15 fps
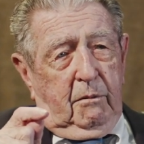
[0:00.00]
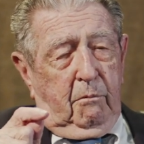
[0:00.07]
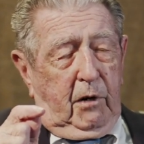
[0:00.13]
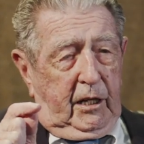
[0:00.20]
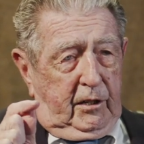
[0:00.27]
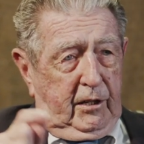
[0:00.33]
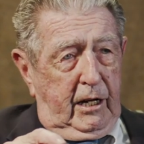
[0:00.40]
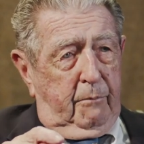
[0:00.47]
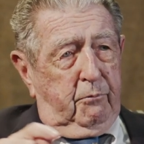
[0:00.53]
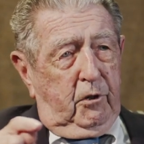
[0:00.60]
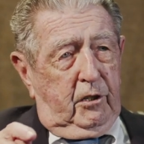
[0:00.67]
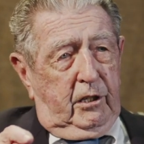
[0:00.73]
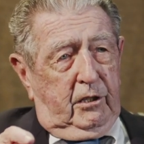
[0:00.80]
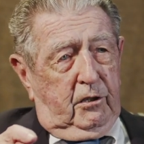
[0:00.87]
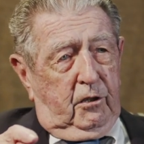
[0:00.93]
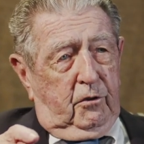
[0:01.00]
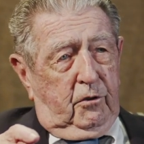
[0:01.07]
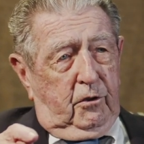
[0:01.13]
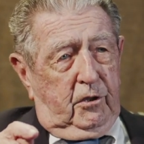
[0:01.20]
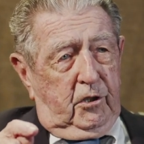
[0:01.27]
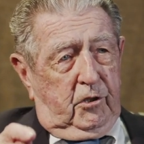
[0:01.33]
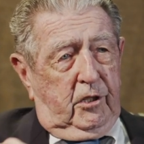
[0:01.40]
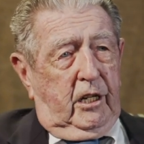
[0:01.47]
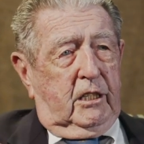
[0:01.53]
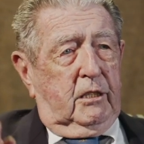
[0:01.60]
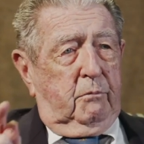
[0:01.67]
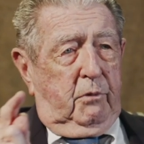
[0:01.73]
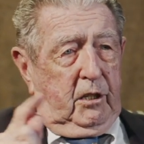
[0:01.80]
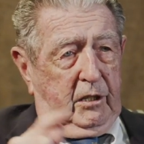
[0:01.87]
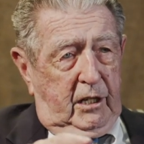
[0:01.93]
my deputy in the
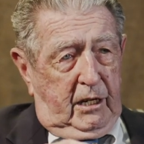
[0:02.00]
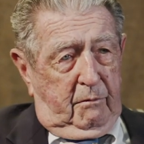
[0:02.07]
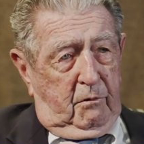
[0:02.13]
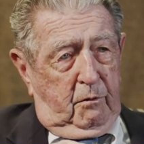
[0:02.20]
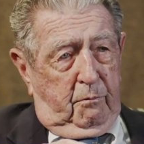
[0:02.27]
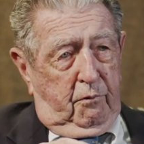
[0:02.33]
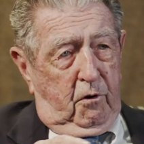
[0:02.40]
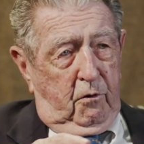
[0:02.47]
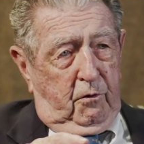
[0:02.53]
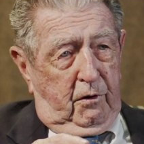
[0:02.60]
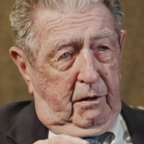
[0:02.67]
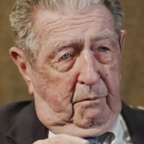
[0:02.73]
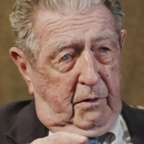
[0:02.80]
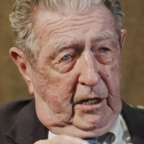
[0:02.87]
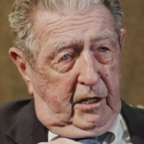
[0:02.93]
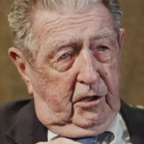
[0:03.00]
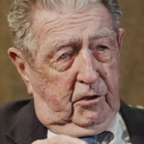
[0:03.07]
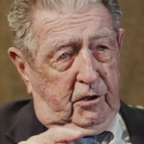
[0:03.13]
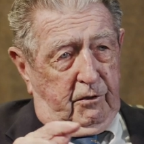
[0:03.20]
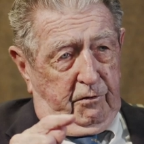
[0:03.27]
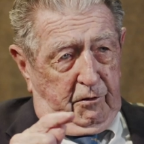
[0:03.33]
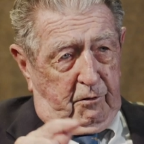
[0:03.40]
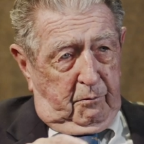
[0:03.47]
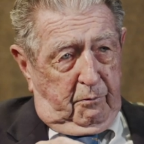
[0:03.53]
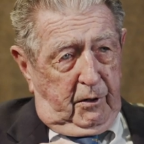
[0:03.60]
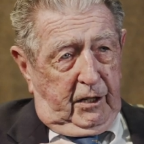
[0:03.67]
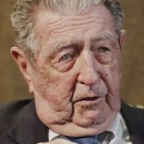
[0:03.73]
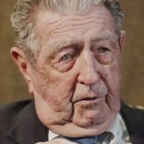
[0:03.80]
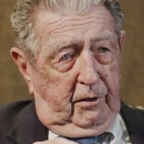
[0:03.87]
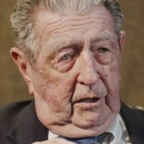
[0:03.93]
32nd became the program manager for the
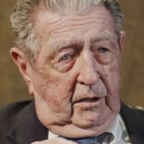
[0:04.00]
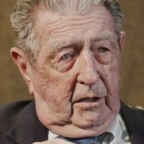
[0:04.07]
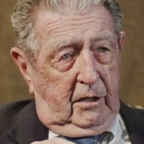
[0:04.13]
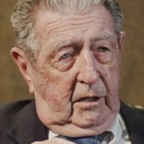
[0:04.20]
Patriot.